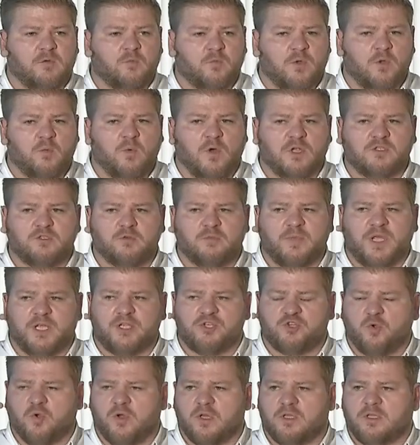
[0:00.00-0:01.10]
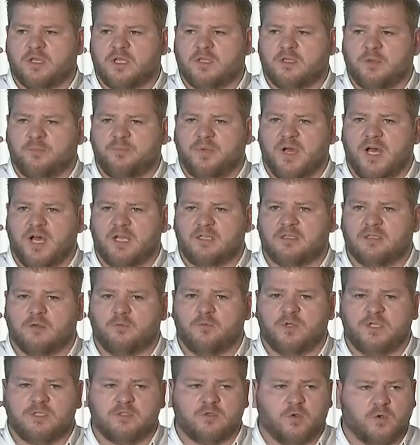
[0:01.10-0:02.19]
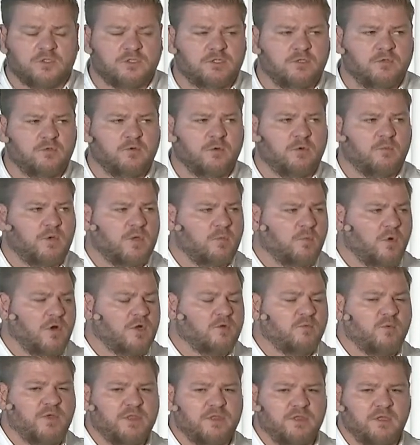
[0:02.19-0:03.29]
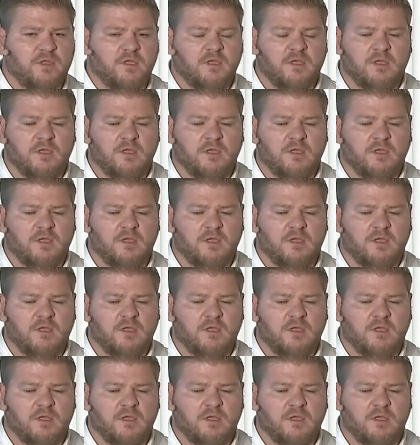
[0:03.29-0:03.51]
we want to make sure that the partner we talk to or we work with